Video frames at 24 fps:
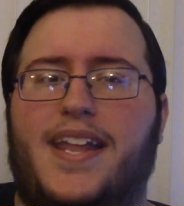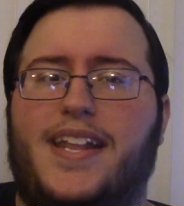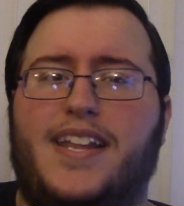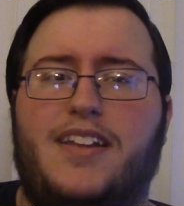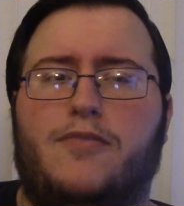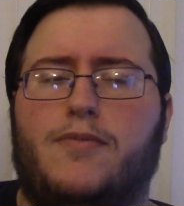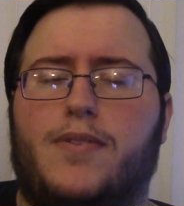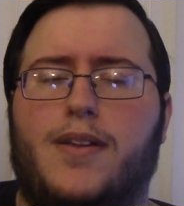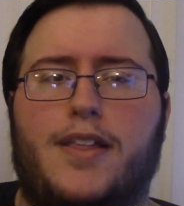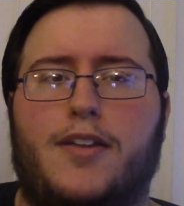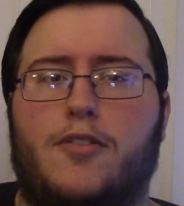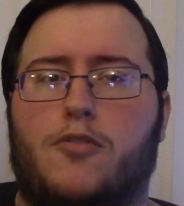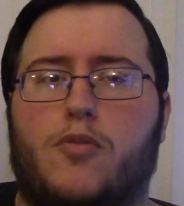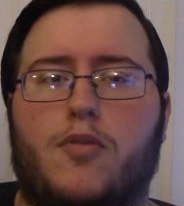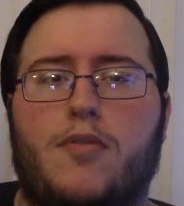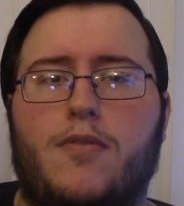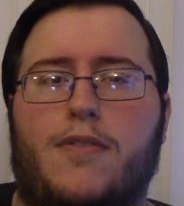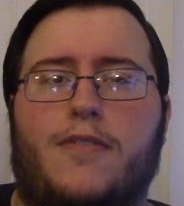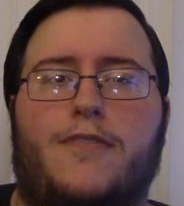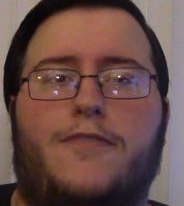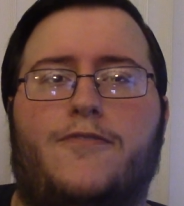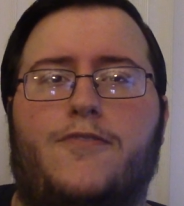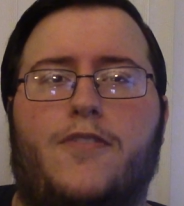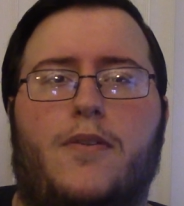It didn't really
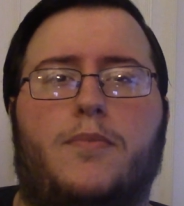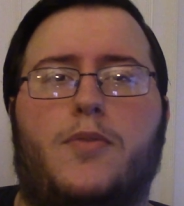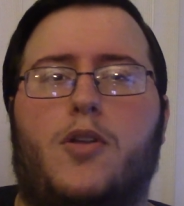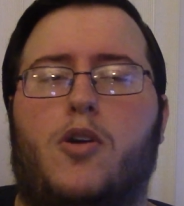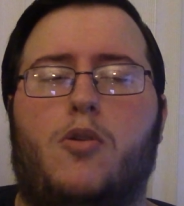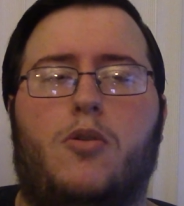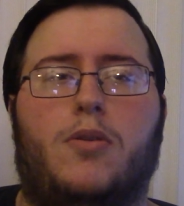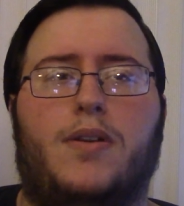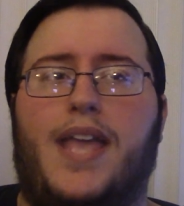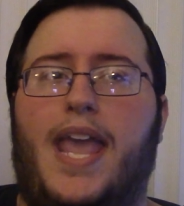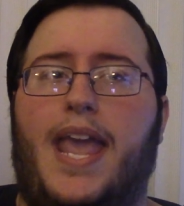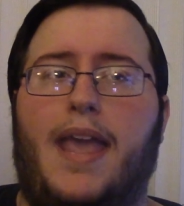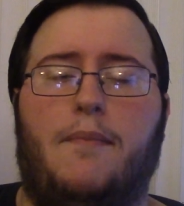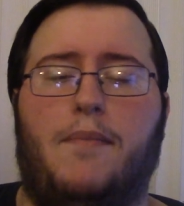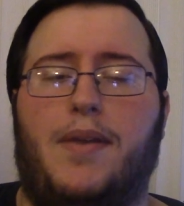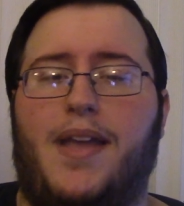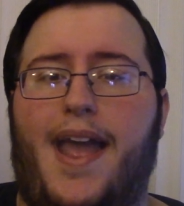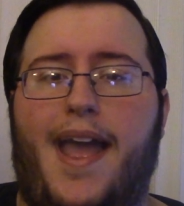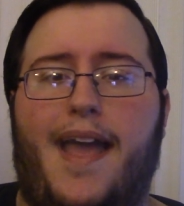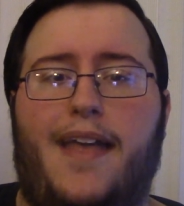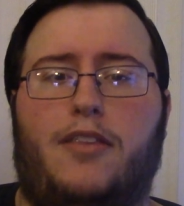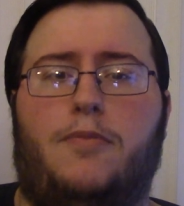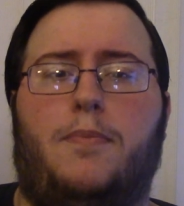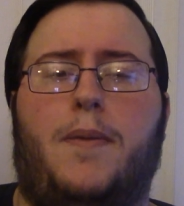ruin from the whole
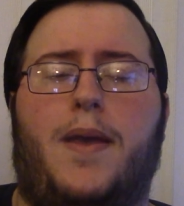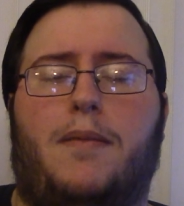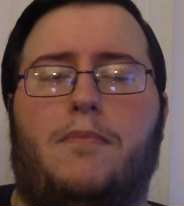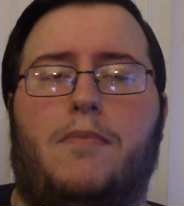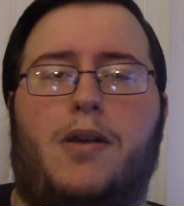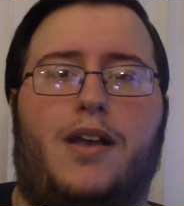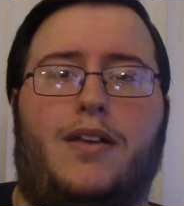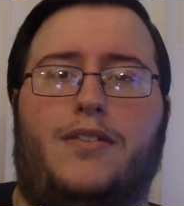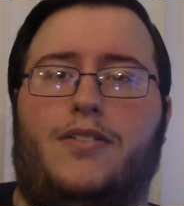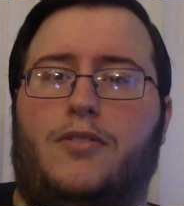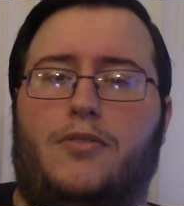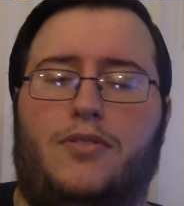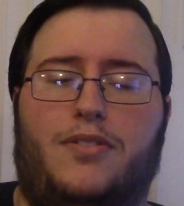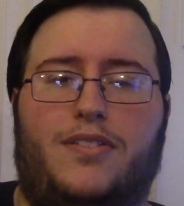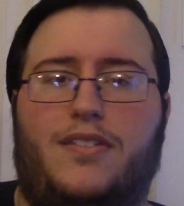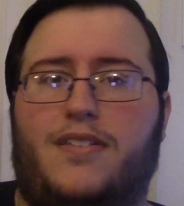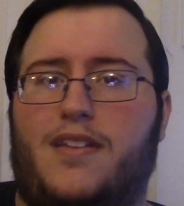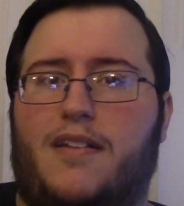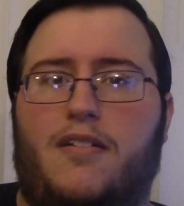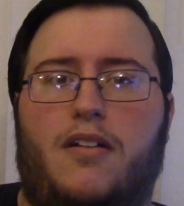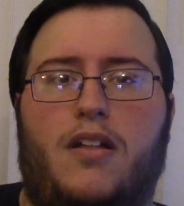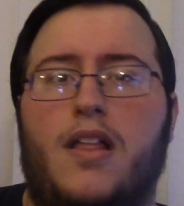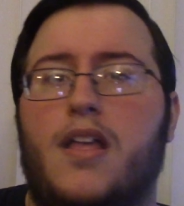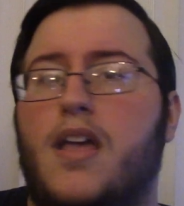gaming aspect because there was
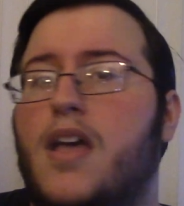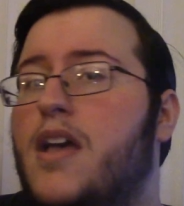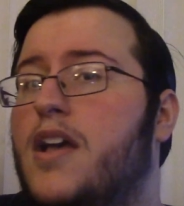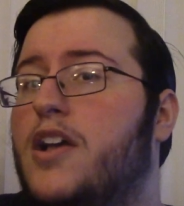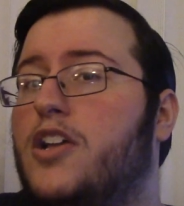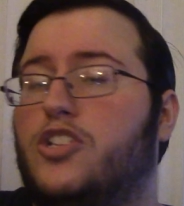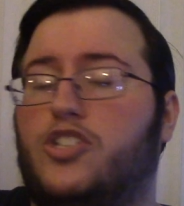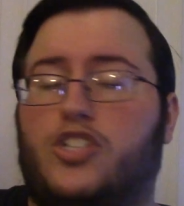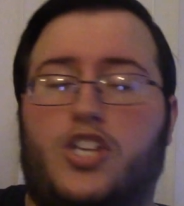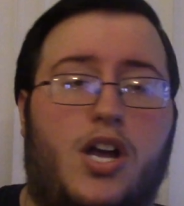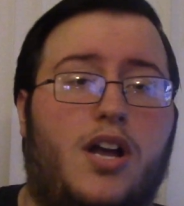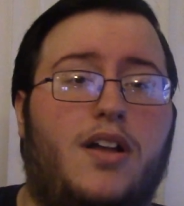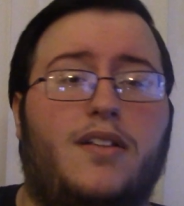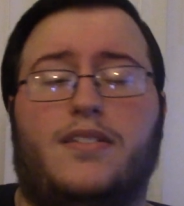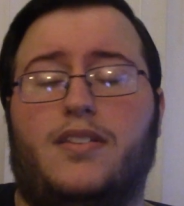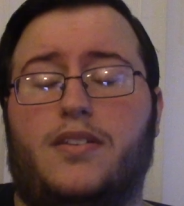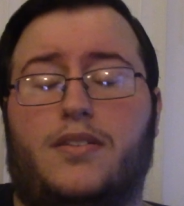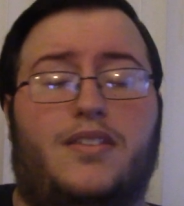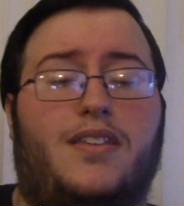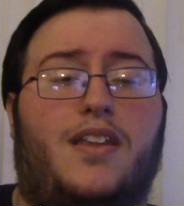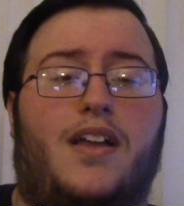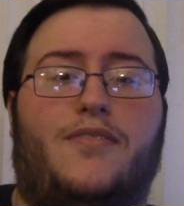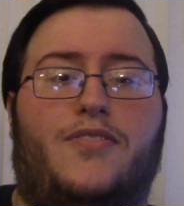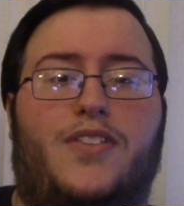still tons
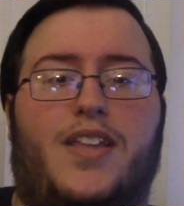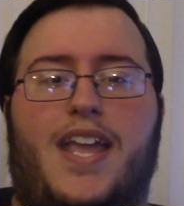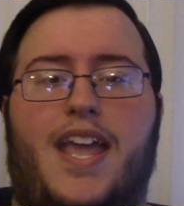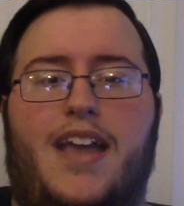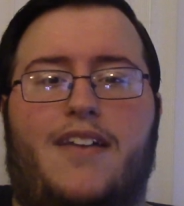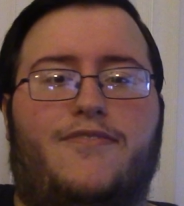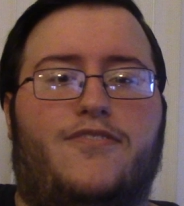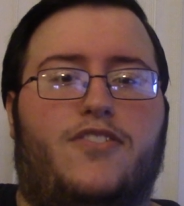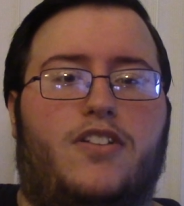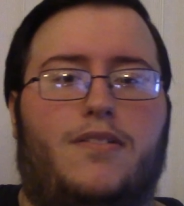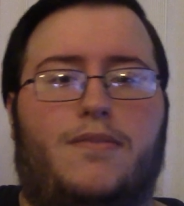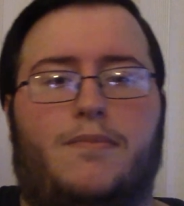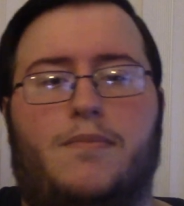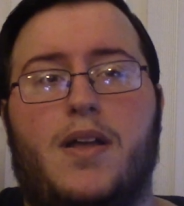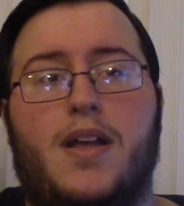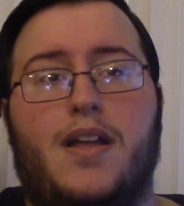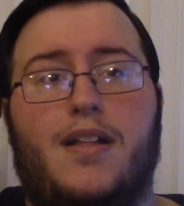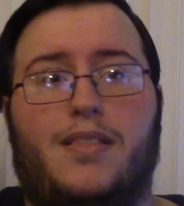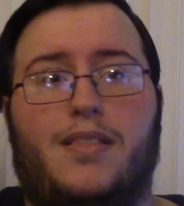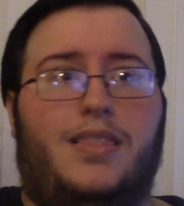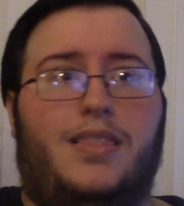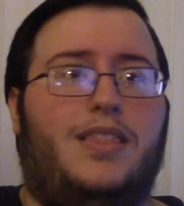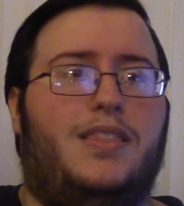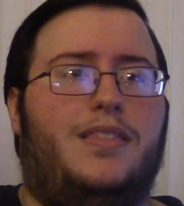of stuff to get for the
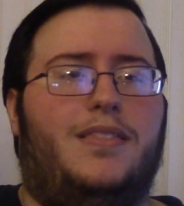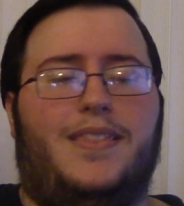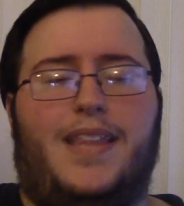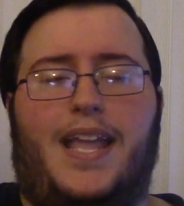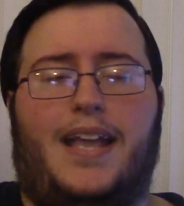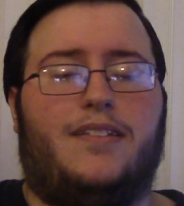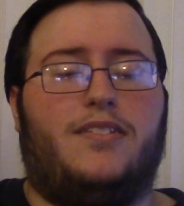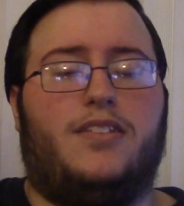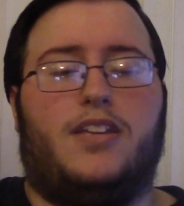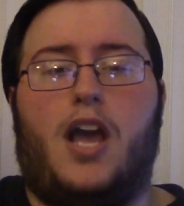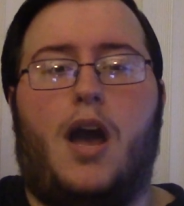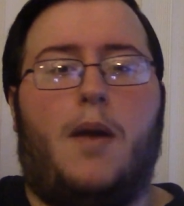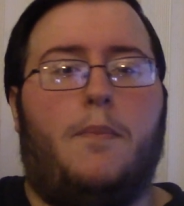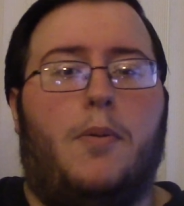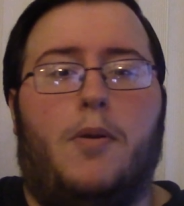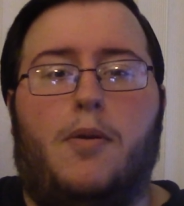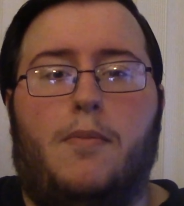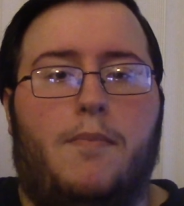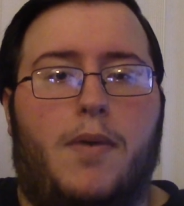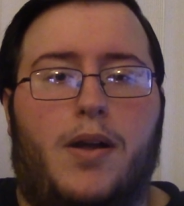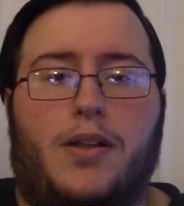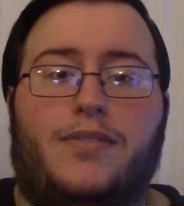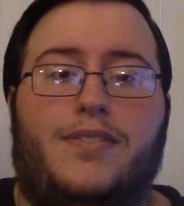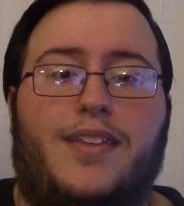next
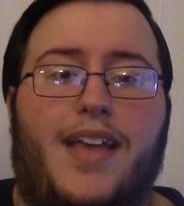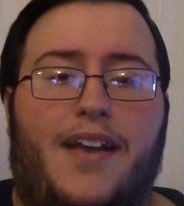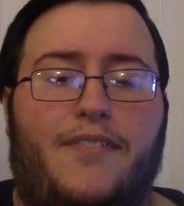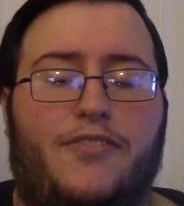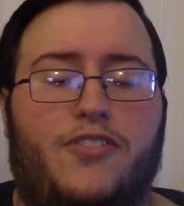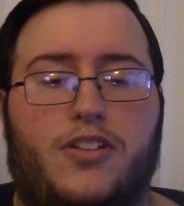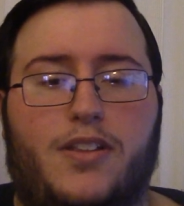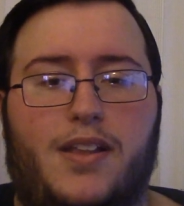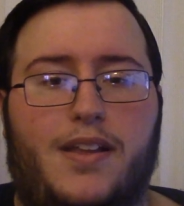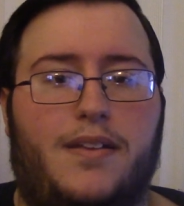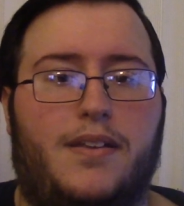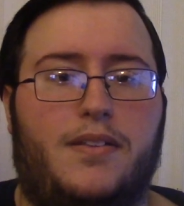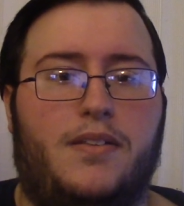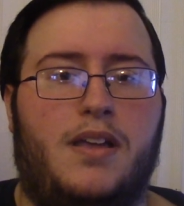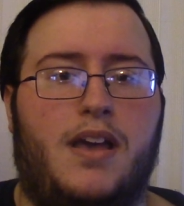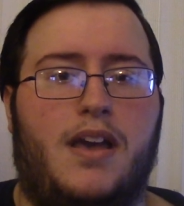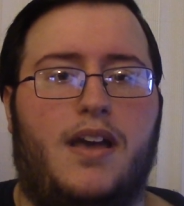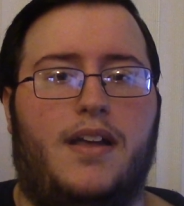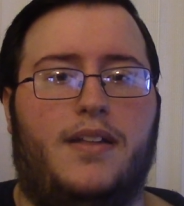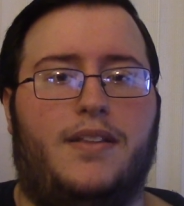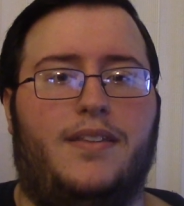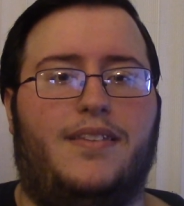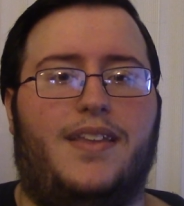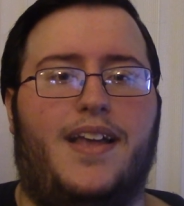couple months after they
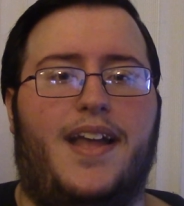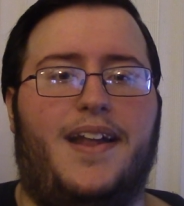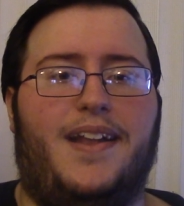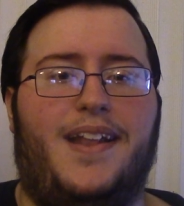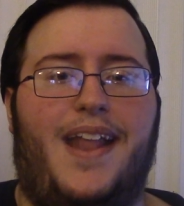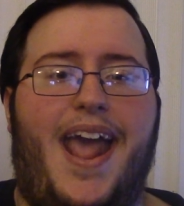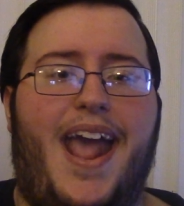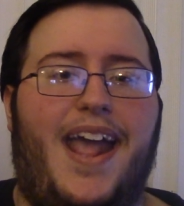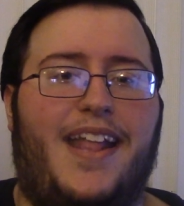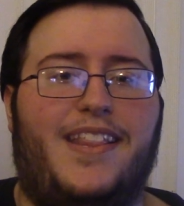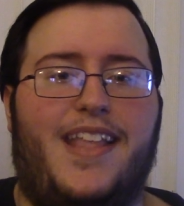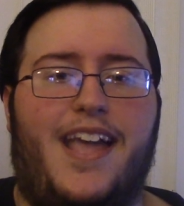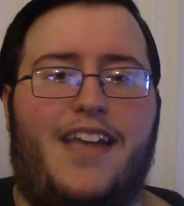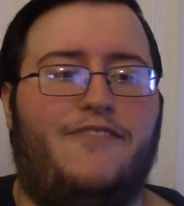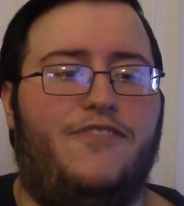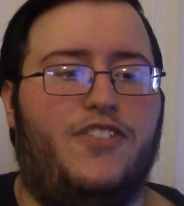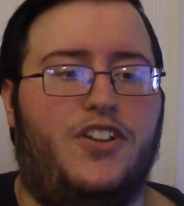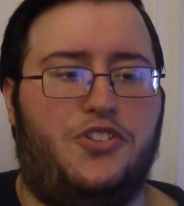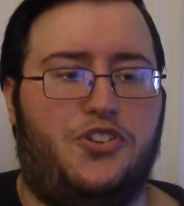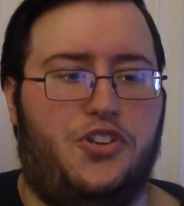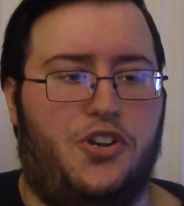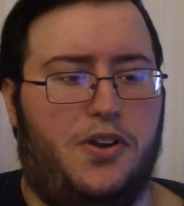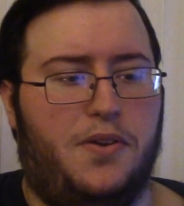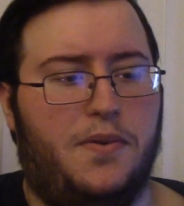uh, decided to add that
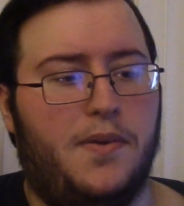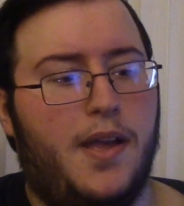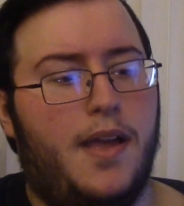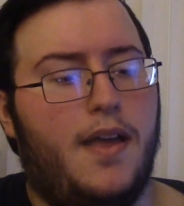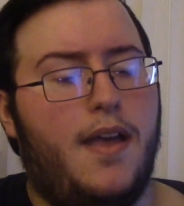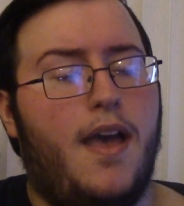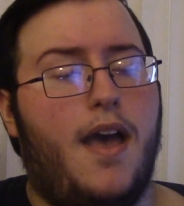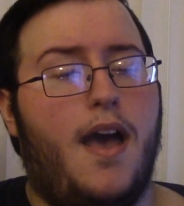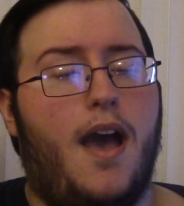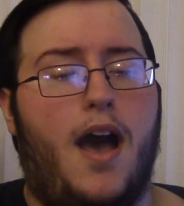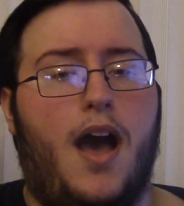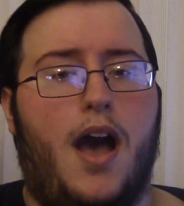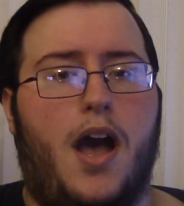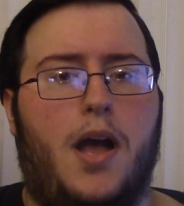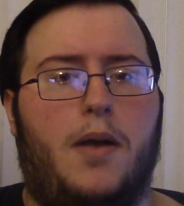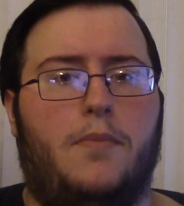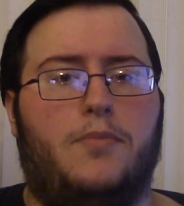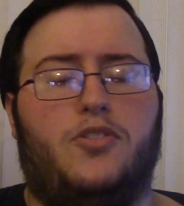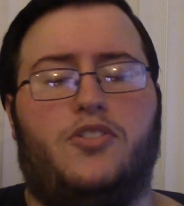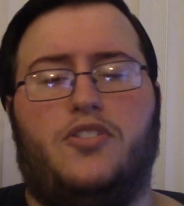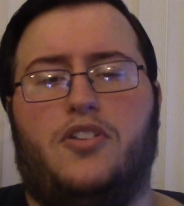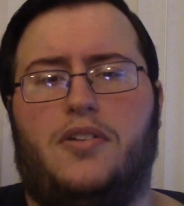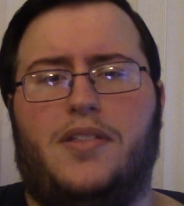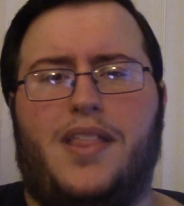feature.
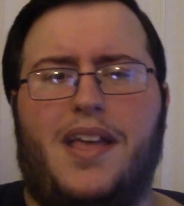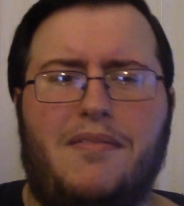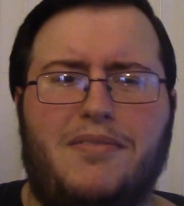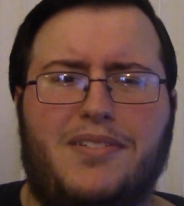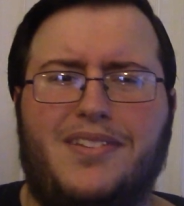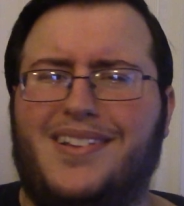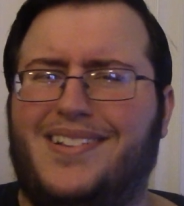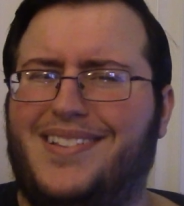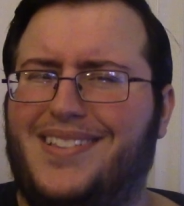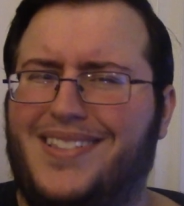Um, so that was a